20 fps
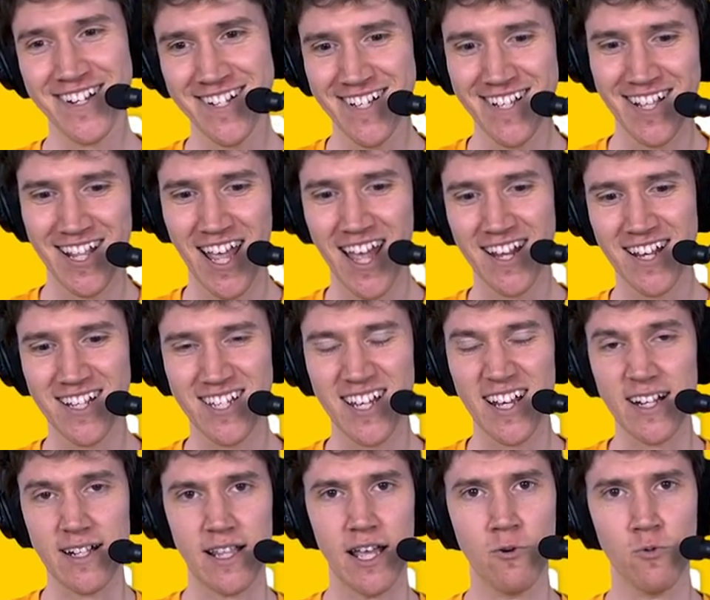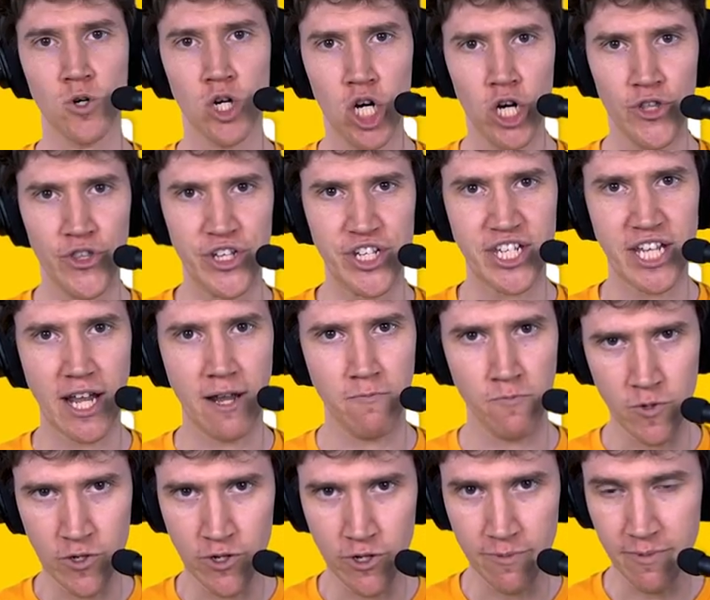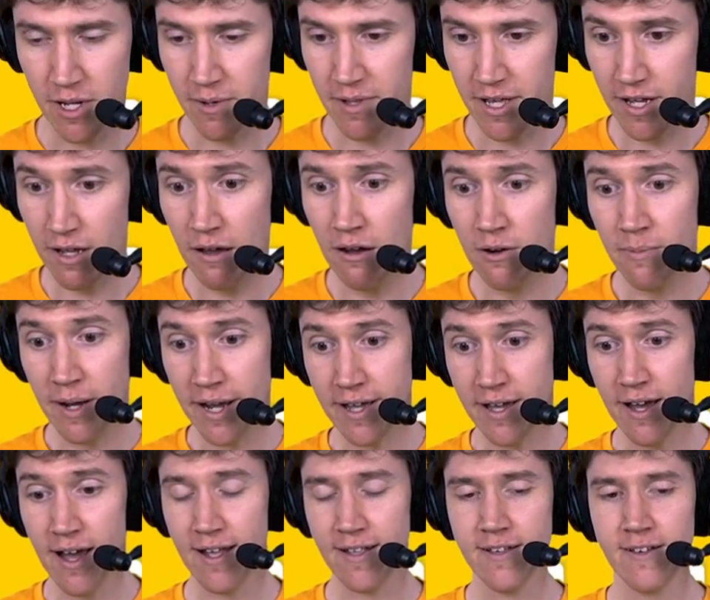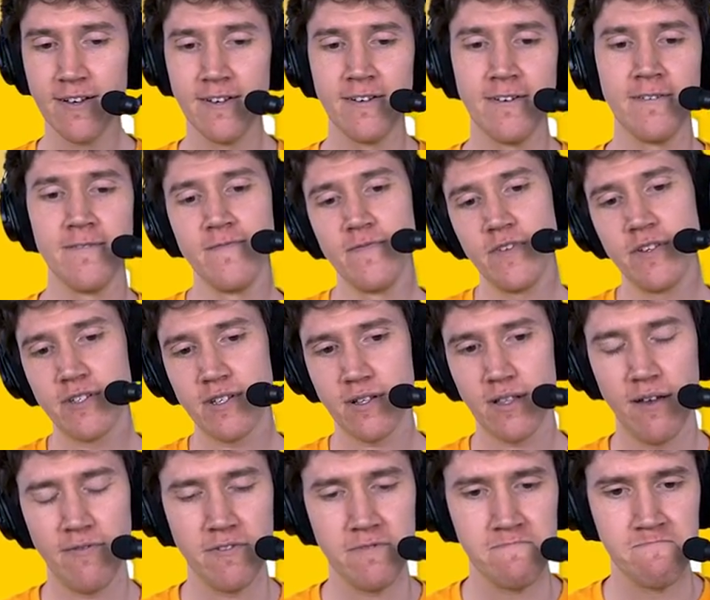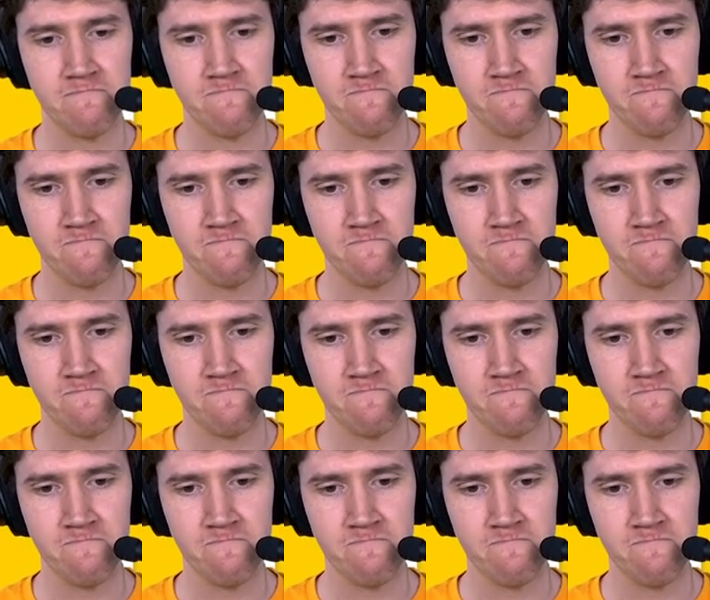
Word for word: and then at the end it's like they were all the same room and i'm like oh my god that's clever